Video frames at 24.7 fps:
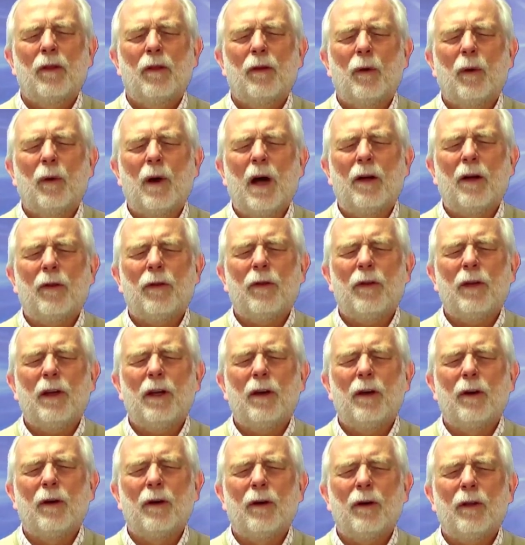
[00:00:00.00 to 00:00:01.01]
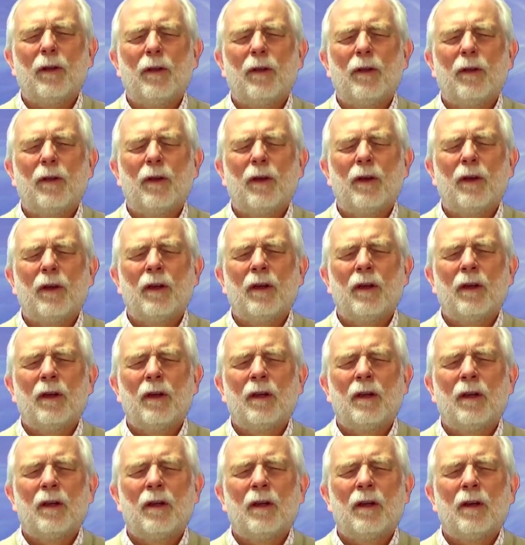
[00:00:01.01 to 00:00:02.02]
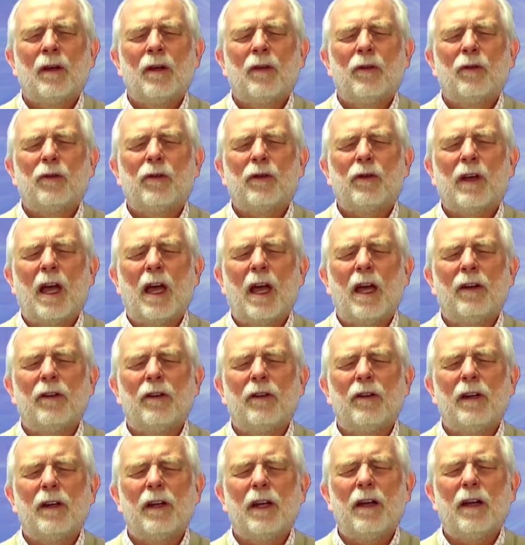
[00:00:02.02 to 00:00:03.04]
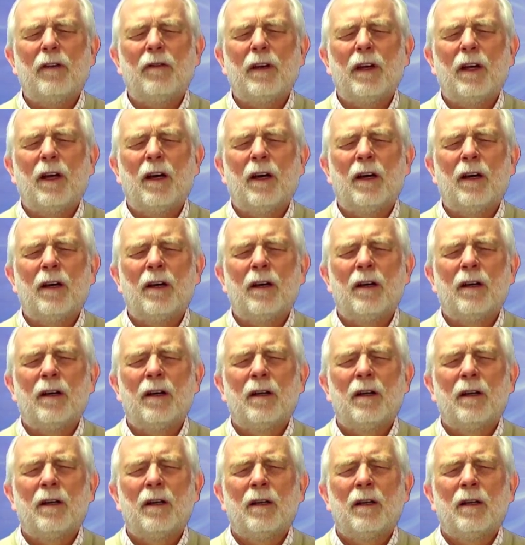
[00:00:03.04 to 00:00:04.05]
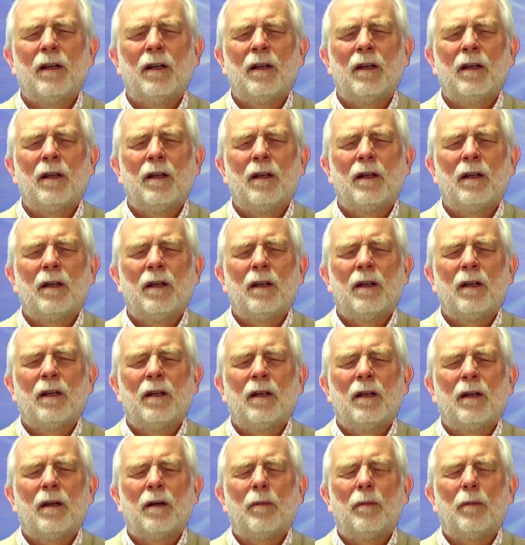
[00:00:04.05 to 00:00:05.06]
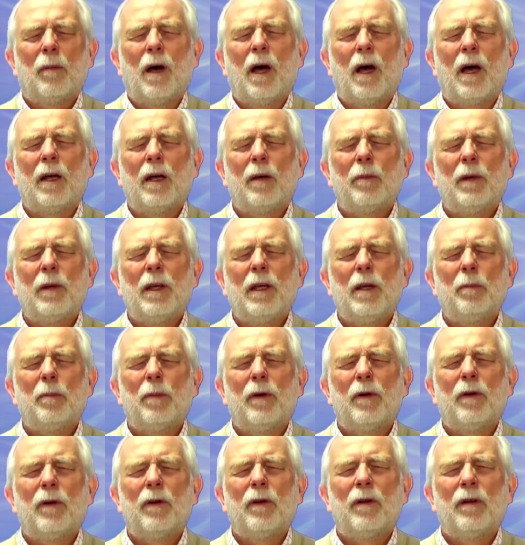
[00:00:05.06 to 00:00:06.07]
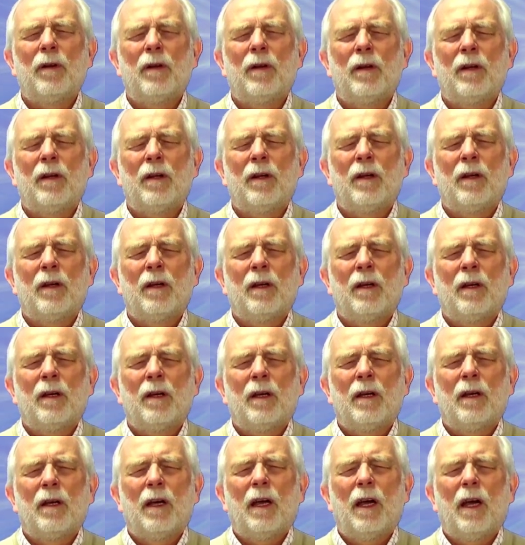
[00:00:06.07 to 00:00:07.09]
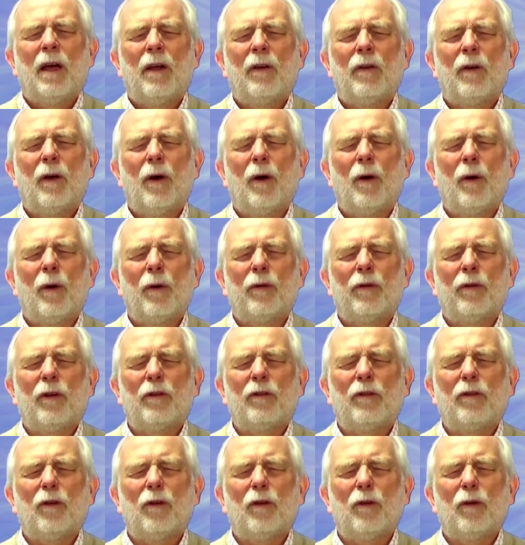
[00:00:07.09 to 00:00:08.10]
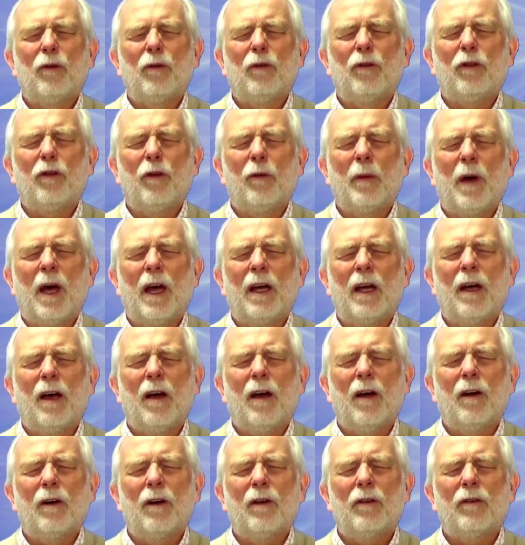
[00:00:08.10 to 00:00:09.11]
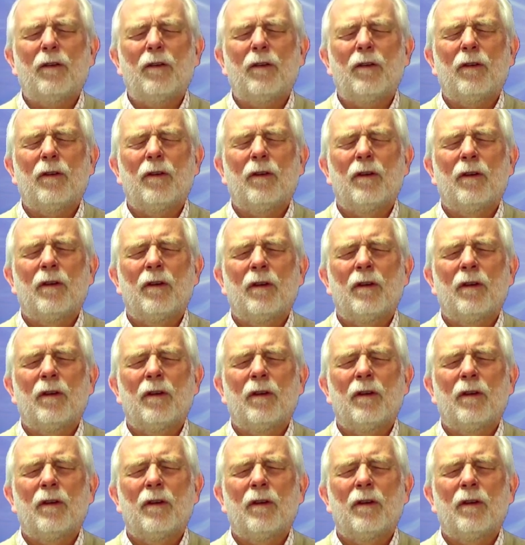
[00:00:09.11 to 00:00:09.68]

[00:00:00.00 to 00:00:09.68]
throughout the earth, Scandinavia, my people, and those attuned to my heart,